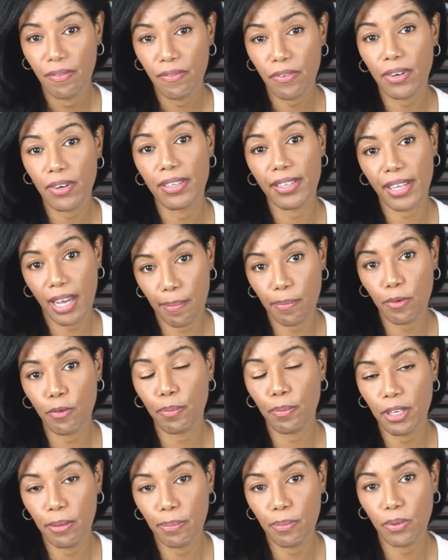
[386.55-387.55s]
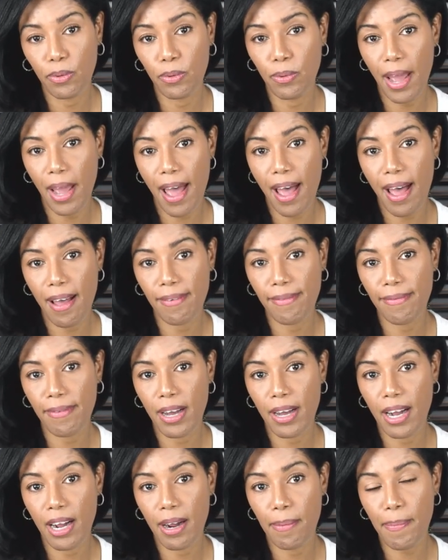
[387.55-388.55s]
For example, people who have
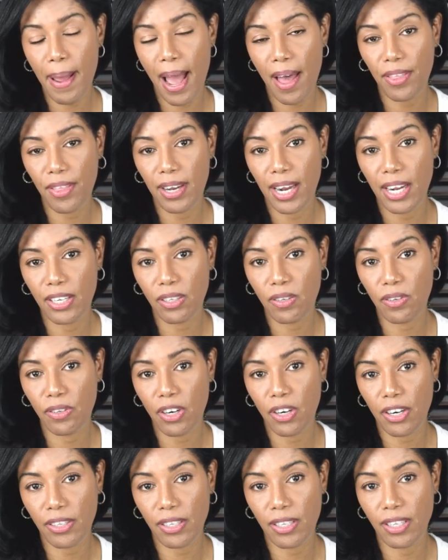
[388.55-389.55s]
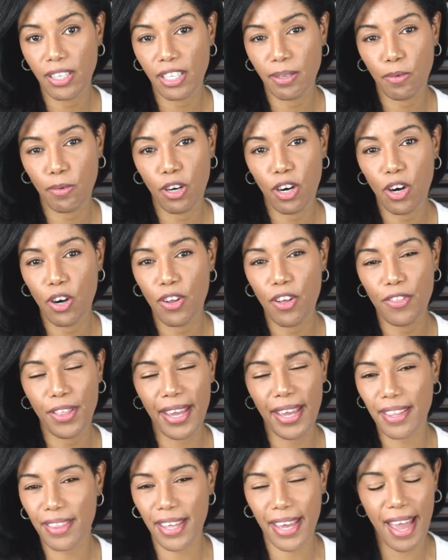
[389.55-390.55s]
pathological narcissism, or
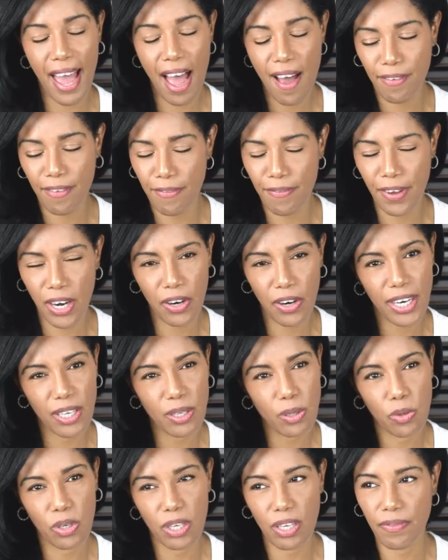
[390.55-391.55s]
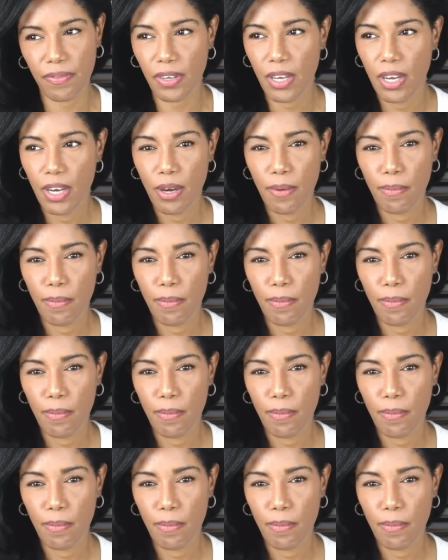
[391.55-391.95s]
they have a very sort of